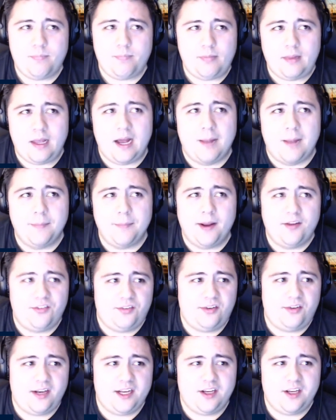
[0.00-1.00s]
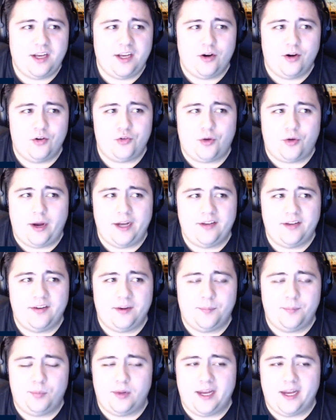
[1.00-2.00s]
I'm not sitting here trying to
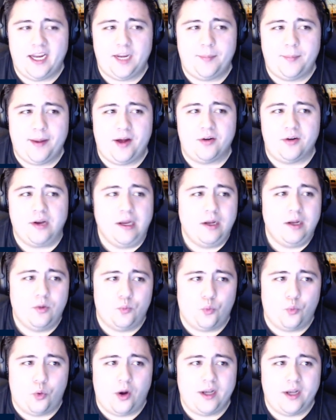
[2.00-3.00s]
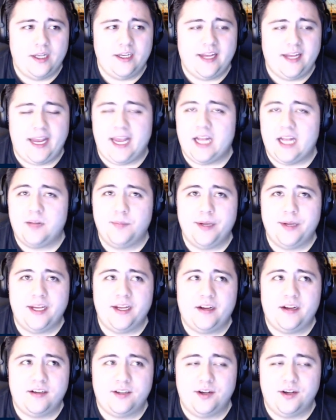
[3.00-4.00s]
complain about what can
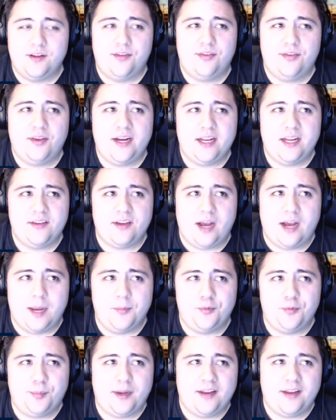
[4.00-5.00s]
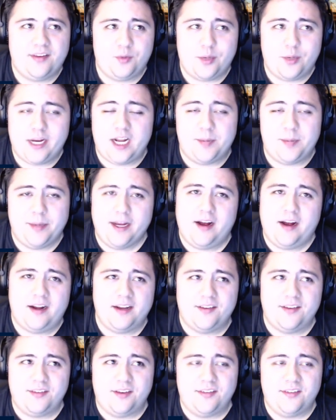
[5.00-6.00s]
be a good thing at times, but I think we got to be
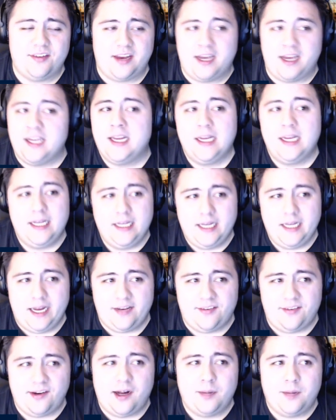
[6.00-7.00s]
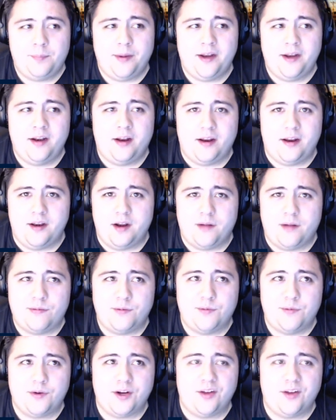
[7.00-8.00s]
honest and say it's not been enough
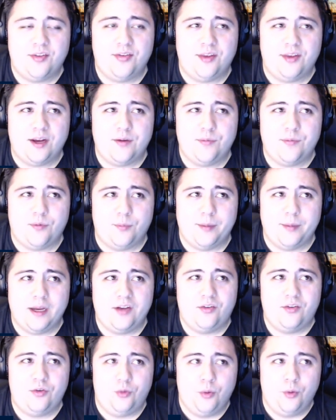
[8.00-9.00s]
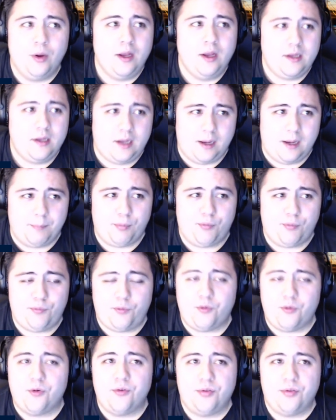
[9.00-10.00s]
of a good thing for me to
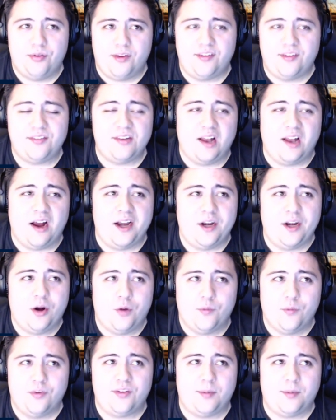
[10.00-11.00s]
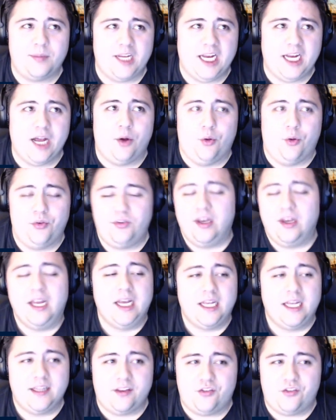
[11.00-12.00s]
prefer this line over something else.
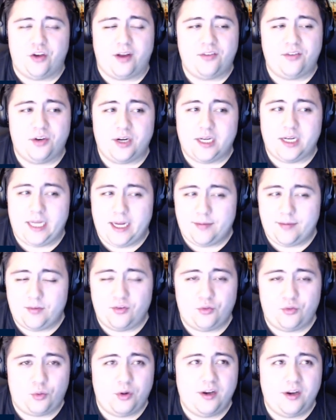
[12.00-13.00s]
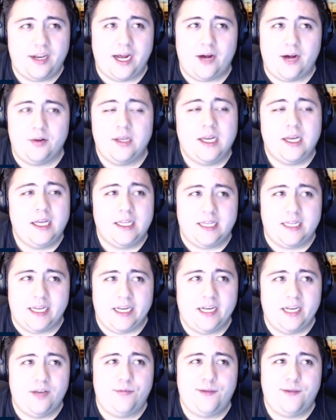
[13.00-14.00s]
The Jets are going to have to sort it out. They
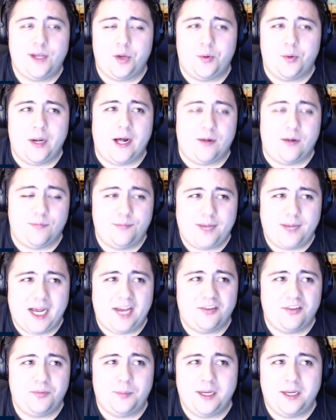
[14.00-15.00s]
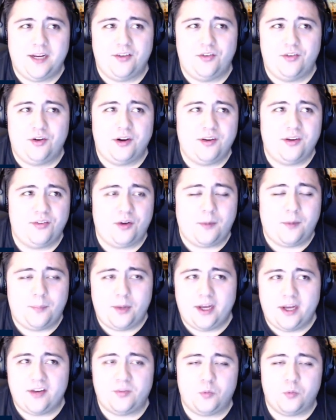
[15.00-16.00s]
need to figure it out fast because you're going to start
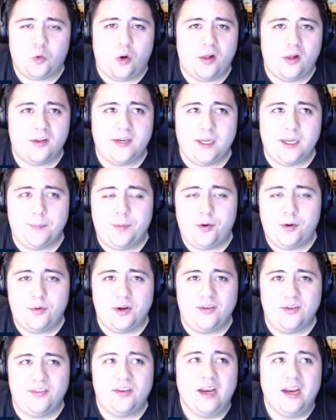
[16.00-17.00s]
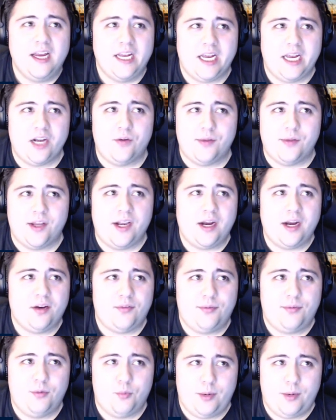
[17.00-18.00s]
playing some quality opponents. And over the
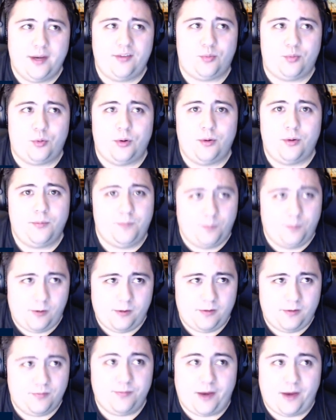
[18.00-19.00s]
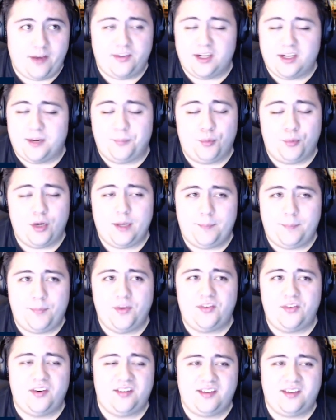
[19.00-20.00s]
next few weeks, we're facing a pretty
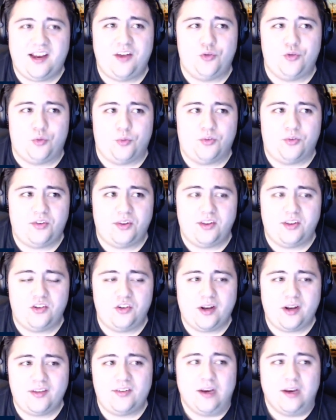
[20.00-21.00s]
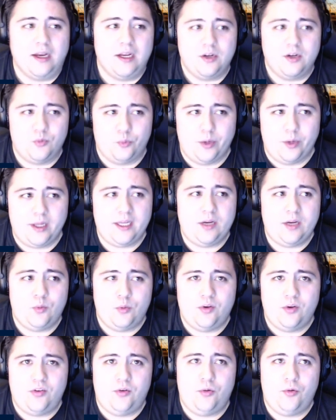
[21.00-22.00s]
busy schedule. So the Jets really
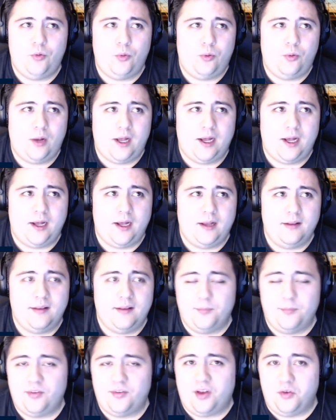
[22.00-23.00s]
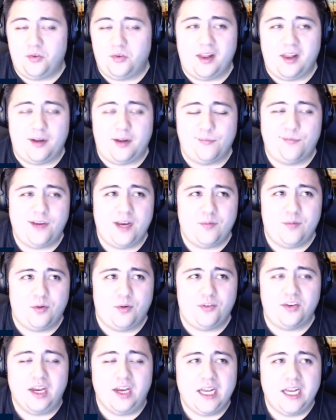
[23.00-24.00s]
would do themselves a lot of
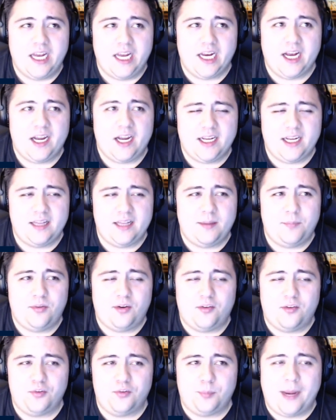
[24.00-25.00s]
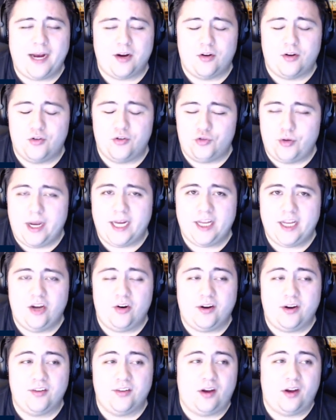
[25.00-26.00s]
favors and kind of get themselves back on track
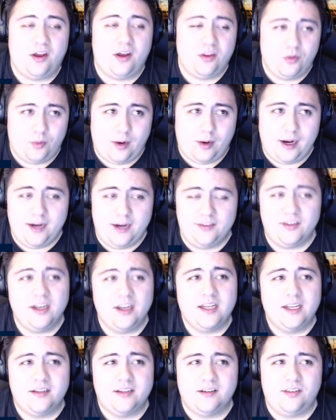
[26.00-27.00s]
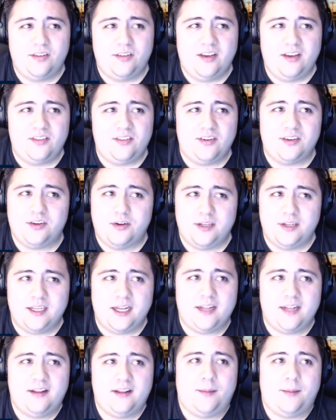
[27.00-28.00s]
here, because otherwise the season could
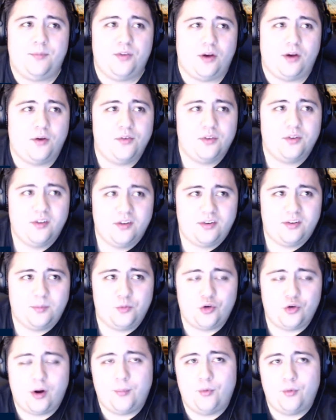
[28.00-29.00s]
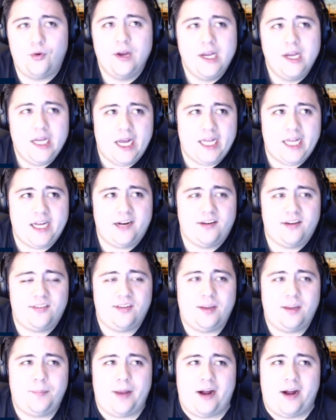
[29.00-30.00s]
get themselves into some trouble and they could
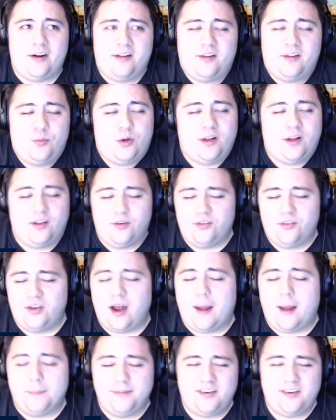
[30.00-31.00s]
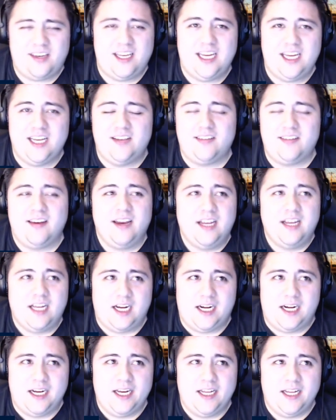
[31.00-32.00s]
slip out of one of those top seeds
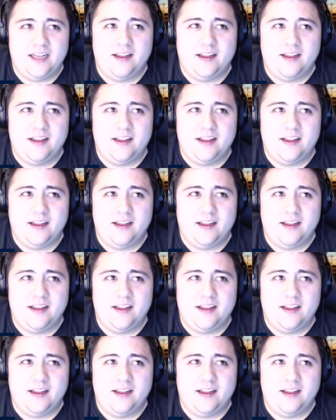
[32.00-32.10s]
in